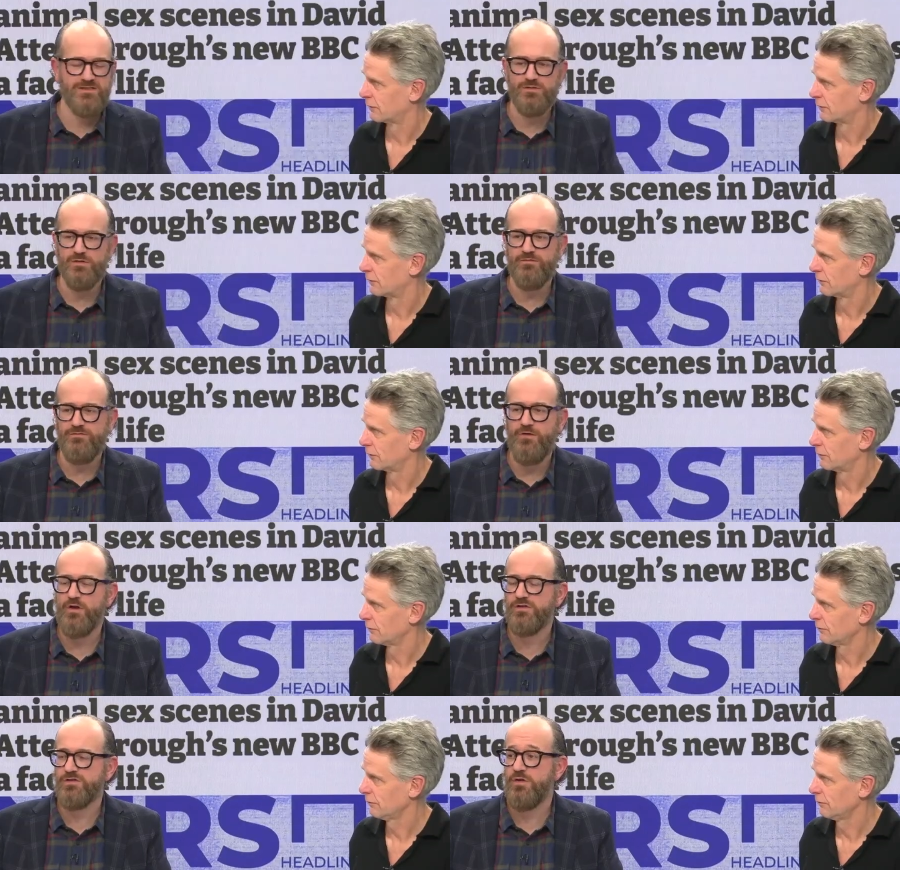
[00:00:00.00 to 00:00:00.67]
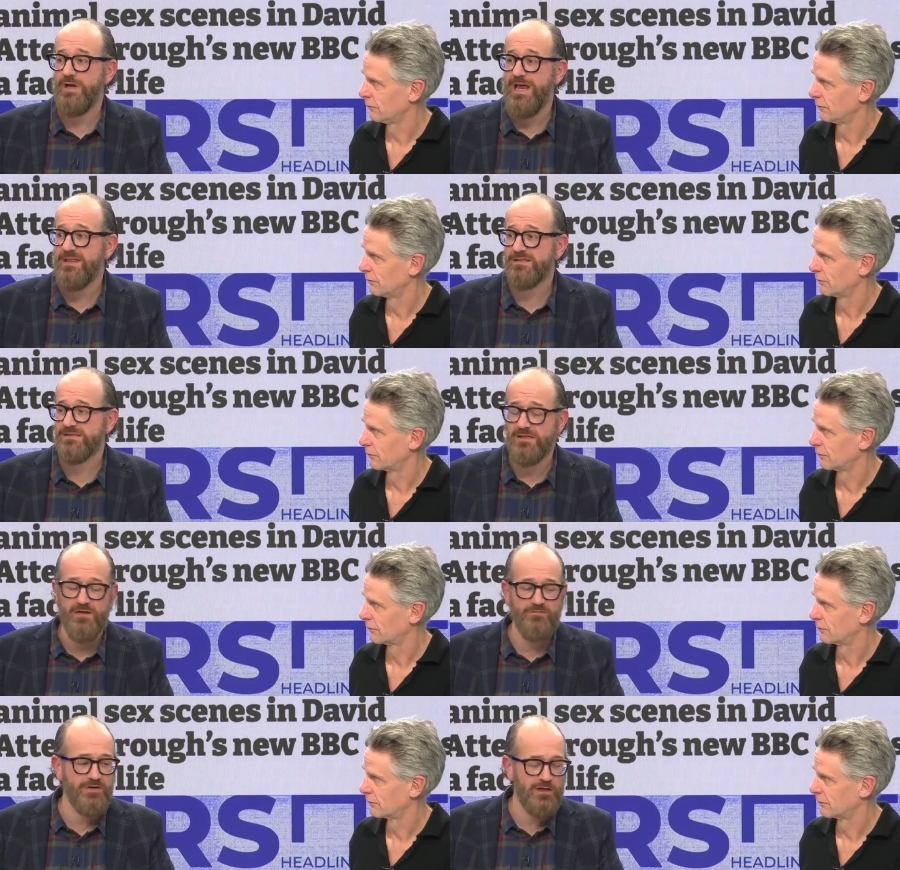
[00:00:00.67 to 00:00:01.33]
Speaker 1: to sort of focus on other
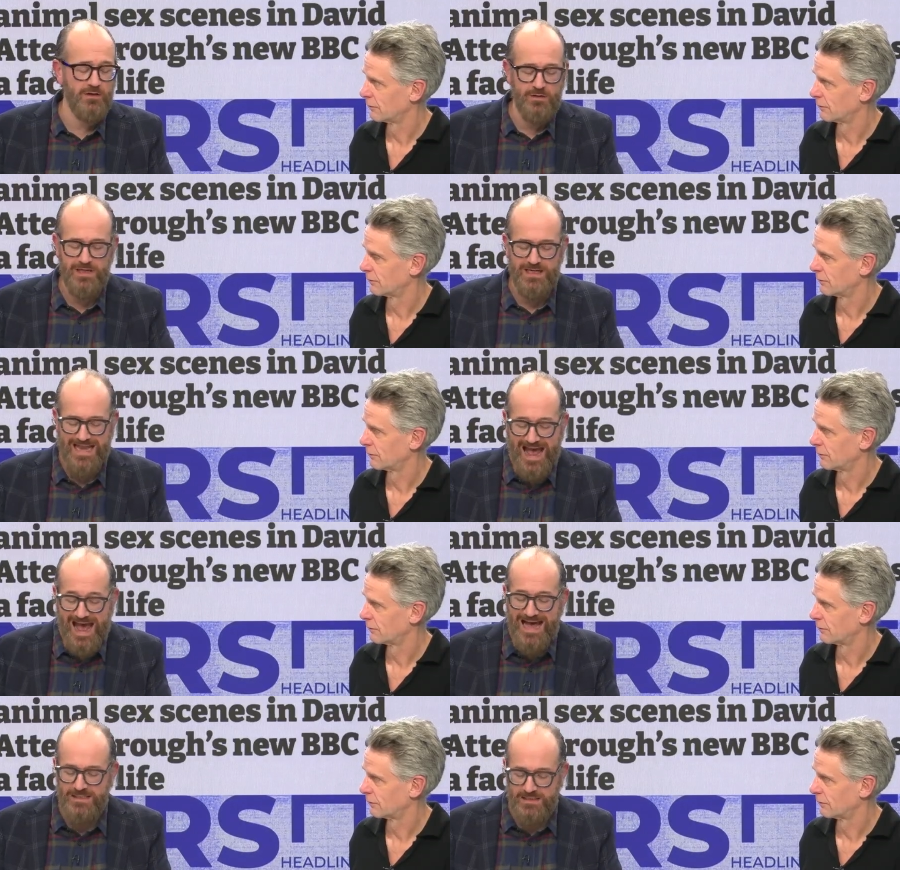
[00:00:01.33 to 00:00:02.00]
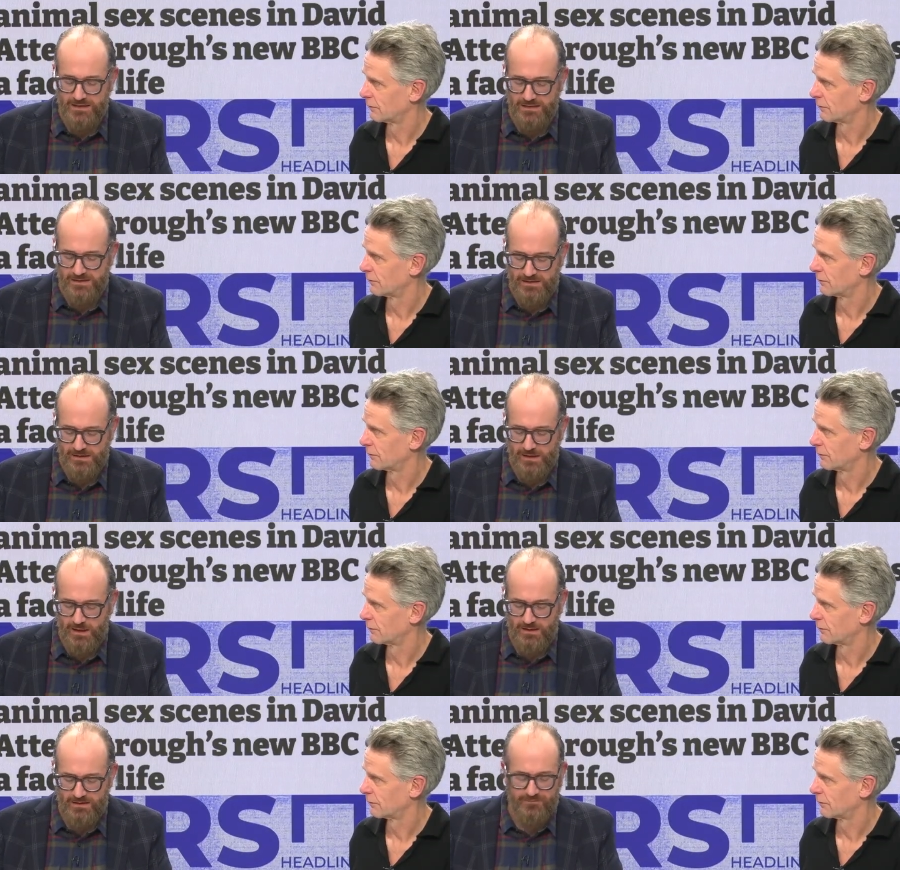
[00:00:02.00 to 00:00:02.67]
stuff, including adders.
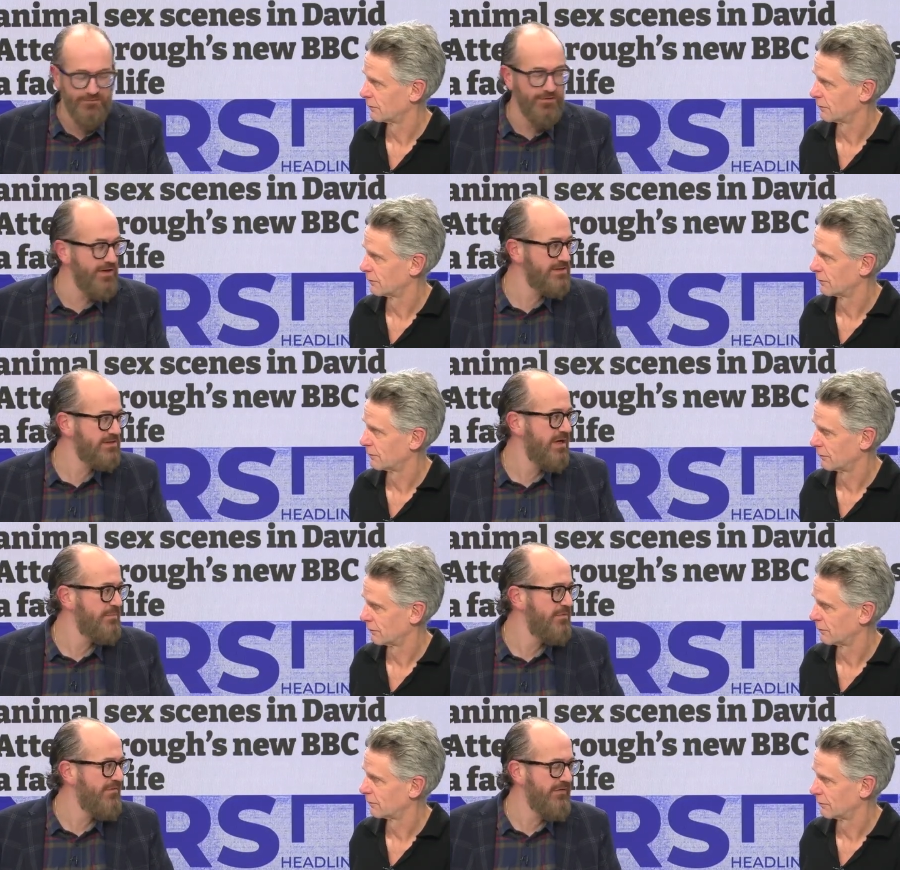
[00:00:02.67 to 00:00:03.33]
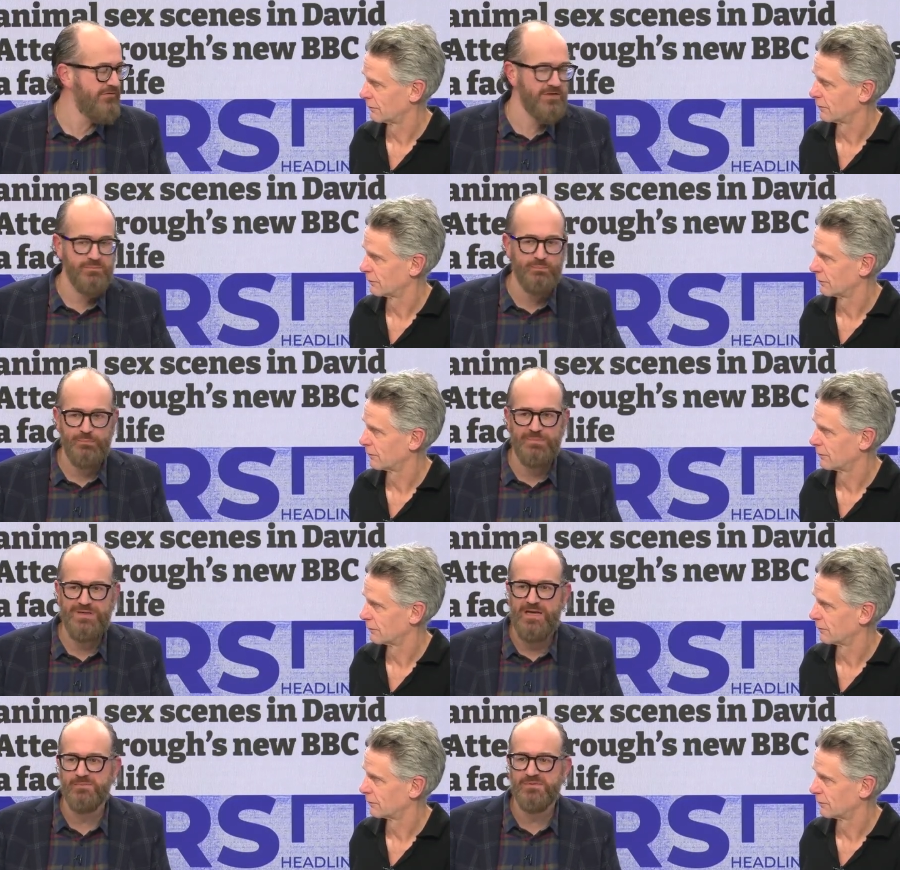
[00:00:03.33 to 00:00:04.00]
The first time you've ever
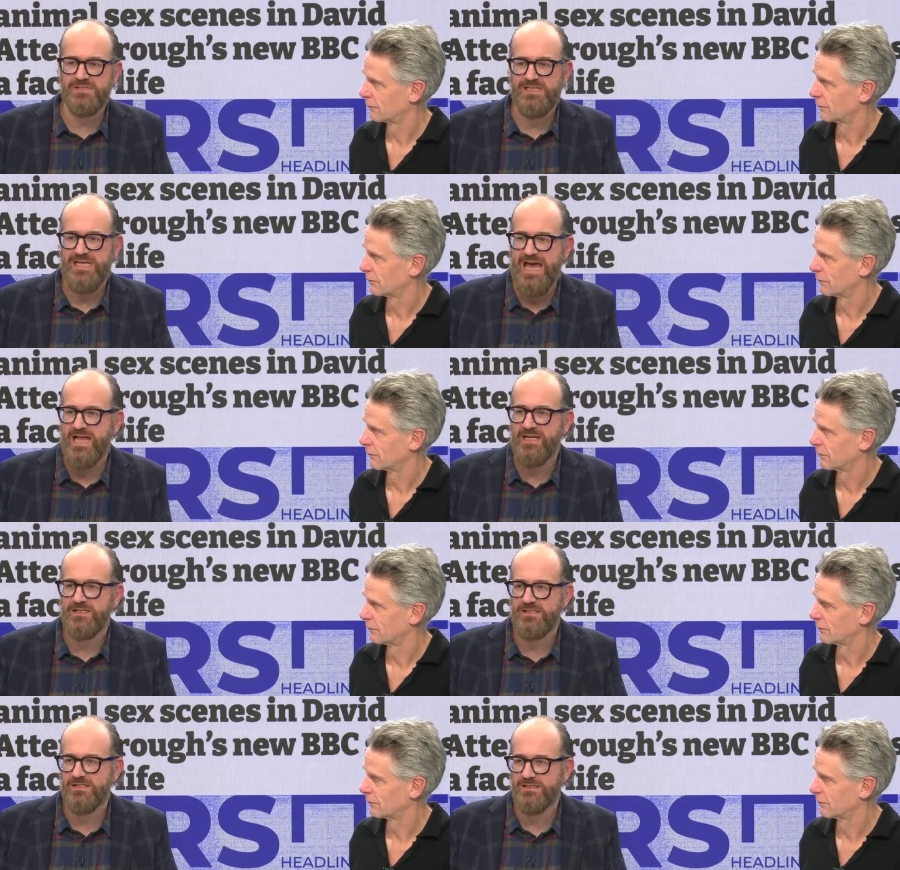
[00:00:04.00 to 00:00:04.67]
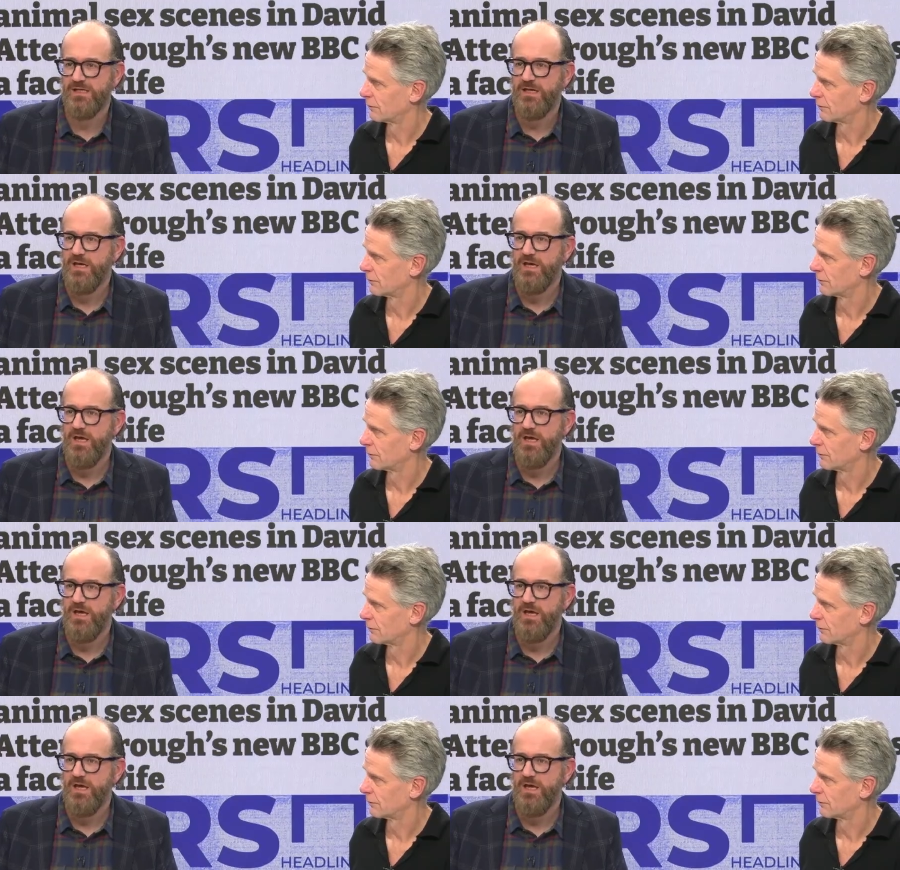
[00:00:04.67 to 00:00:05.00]
been able to see adders.